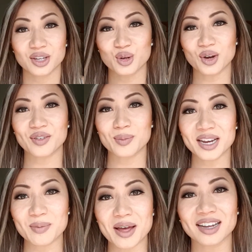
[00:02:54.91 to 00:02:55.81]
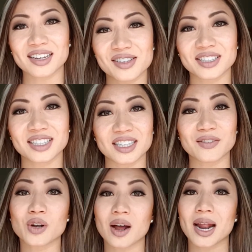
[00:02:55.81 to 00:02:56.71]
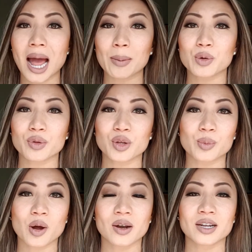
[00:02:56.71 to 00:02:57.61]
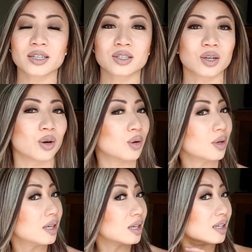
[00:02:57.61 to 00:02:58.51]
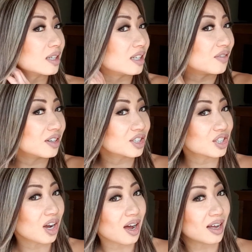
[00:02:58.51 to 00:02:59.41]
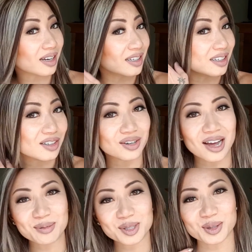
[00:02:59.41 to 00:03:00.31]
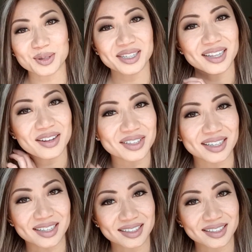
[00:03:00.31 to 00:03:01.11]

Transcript: You'll have a money-back guarantee if you're not happy with your product, so give it a shot. You'll absolutely love it.